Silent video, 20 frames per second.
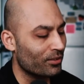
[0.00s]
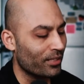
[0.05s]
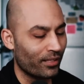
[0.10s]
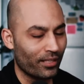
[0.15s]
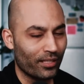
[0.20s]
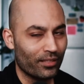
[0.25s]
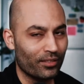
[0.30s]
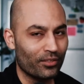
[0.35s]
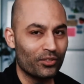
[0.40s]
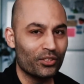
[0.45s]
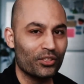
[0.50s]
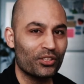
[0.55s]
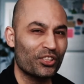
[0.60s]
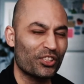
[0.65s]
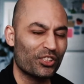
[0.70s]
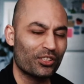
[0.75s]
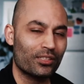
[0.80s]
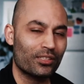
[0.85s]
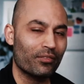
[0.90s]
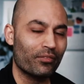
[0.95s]
I think this
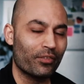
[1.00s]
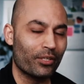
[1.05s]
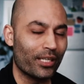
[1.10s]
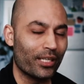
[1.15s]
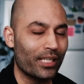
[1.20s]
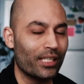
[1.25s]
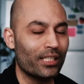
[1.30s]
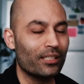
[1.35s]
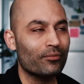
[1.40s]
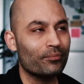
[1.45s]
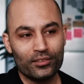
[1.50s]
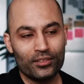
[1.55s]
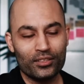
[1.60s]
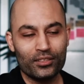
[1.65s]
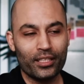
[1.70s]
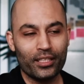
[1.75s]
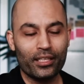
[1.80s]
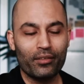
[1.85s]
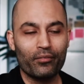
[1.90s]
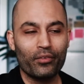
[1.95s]

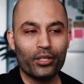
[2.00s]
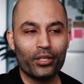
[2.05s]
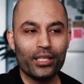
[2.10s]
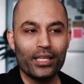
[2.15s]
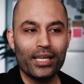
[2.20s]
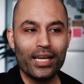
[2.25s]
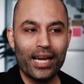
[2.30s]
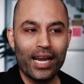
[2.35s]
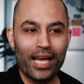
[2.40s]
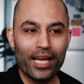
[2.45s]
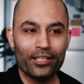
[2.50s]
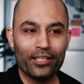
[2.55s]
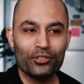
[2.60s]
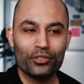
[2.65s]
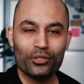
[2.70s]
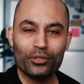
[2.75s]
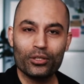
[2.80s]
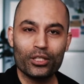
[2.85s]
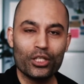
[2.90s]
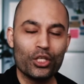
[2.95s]
is like a very
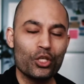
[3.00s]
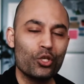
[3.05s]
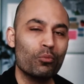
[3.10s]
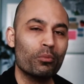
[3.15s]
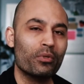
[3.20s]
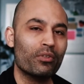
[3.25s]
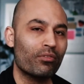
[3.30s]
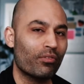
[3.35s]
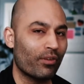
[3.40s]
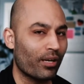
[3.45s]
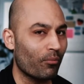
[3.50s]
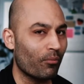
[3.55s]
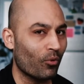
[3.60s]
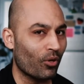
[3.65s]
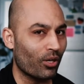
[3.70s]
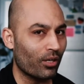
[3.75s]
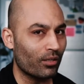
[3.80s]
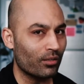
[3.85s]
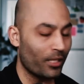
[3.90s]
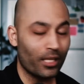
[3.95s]
natural human framework.